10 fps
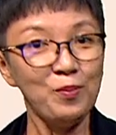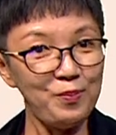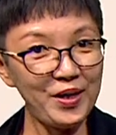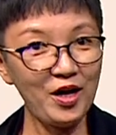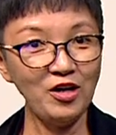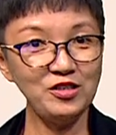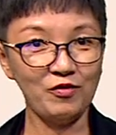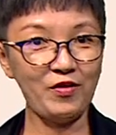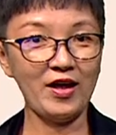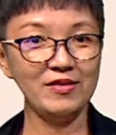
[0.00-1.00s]
Because
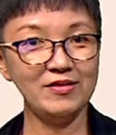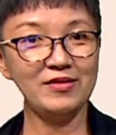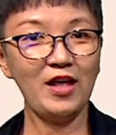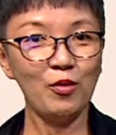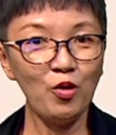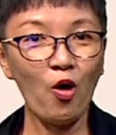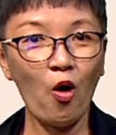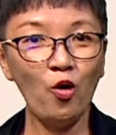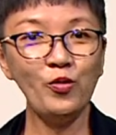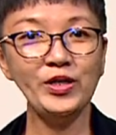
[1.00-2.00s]
of that, there will
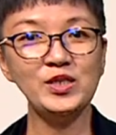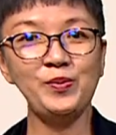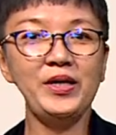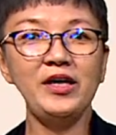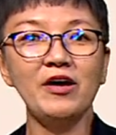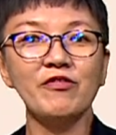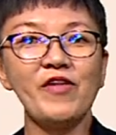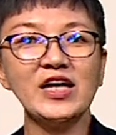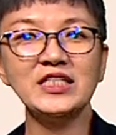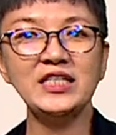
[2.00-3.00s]
always be a
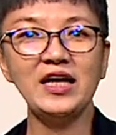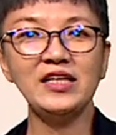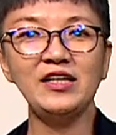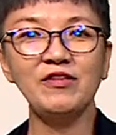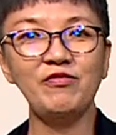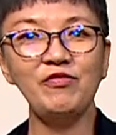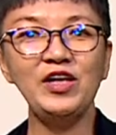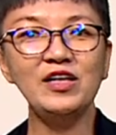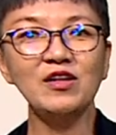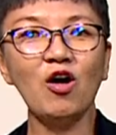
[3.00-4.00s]
fascinating
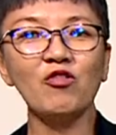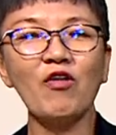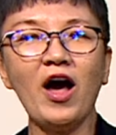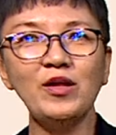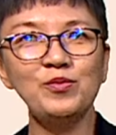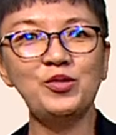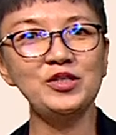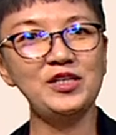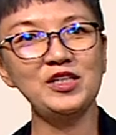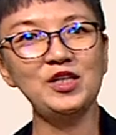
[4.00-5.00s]
field of
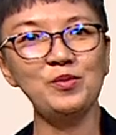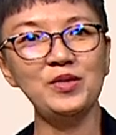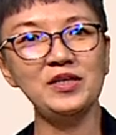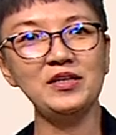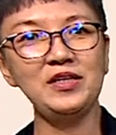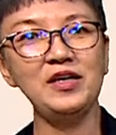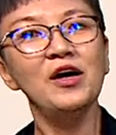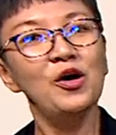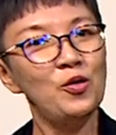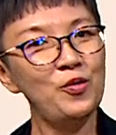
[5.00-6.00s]
unpredictability
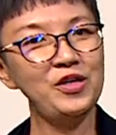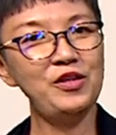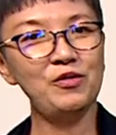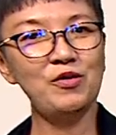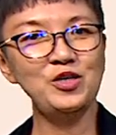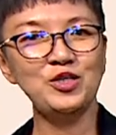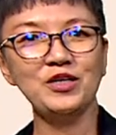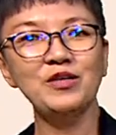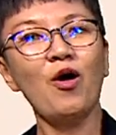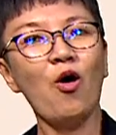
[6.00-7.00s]
with the
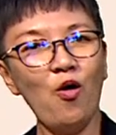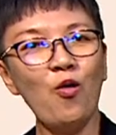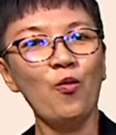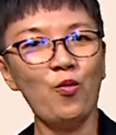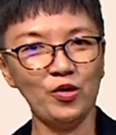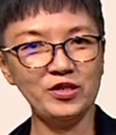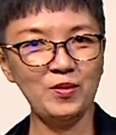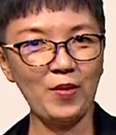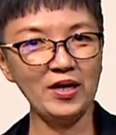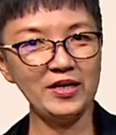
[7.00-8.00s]
Renshen or water
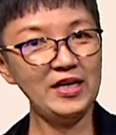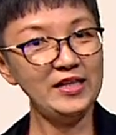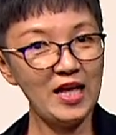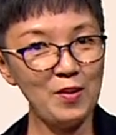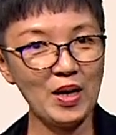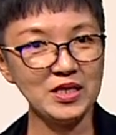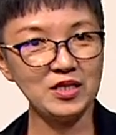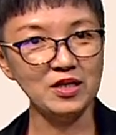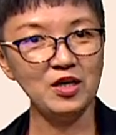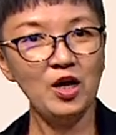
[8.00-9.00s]
monkey daymaster.